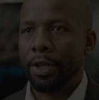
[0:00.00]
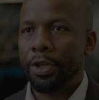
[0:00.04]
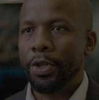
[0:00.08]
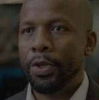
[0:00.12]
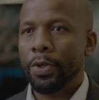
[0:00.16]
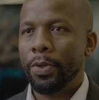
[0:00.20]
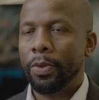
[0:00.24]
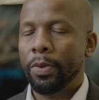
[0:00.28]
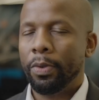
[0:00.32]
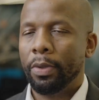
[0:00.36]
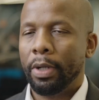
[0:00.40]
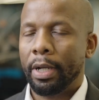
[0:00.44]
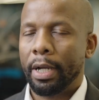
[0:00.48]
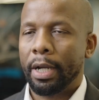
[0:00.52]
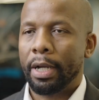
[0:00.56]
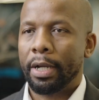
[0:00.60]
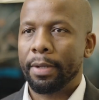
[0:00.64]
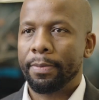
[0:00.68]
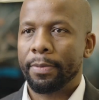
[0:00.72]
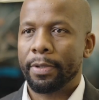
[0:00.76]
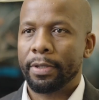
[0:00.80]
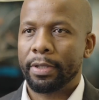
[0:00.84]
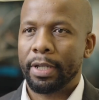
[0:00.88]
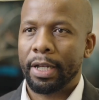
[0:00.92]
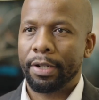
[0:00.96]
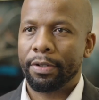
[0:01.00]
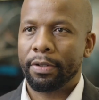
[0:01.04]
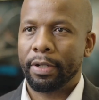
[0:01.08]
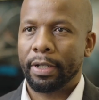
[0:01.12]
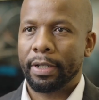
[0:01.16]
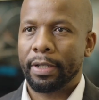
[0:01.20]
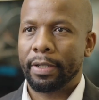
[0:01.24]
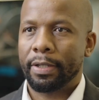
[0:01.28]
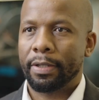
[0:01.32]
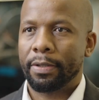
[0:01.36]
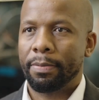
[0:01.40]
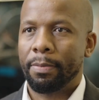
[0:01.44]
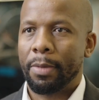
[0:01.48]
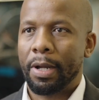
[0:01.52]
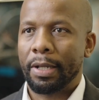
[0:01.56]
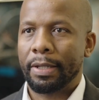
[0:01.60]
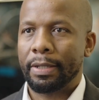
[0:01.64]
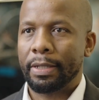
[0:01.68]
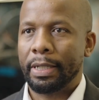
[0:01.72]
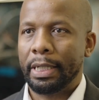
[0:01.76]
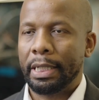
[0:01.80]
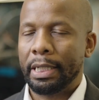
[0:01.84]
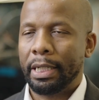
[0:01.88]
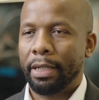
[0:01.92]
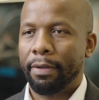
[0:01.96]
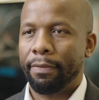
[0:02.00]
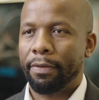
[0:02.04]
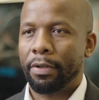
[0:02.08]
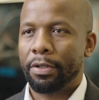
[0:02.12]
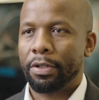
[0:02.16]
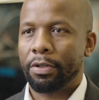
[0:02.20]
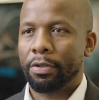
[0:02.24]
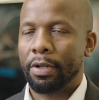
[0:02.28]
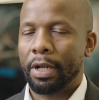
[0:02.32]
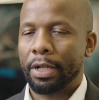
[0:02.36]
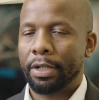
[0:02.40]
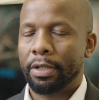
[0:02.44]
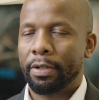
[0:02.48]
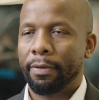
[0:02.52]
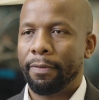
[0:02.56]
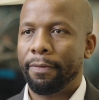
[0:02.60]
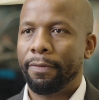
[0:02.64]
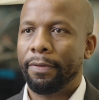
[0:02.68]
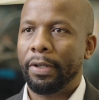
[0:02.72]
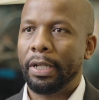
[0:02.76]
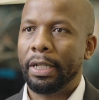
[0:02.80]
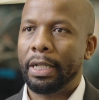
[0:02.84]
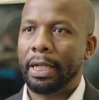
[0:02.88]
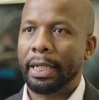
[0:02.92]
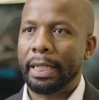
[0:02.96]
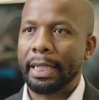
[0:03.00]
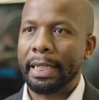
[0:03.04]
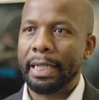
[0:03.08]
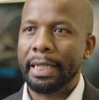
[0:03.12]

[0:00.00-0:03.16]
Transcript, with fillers: new um, Satrix Smart City Infrastructure Feeder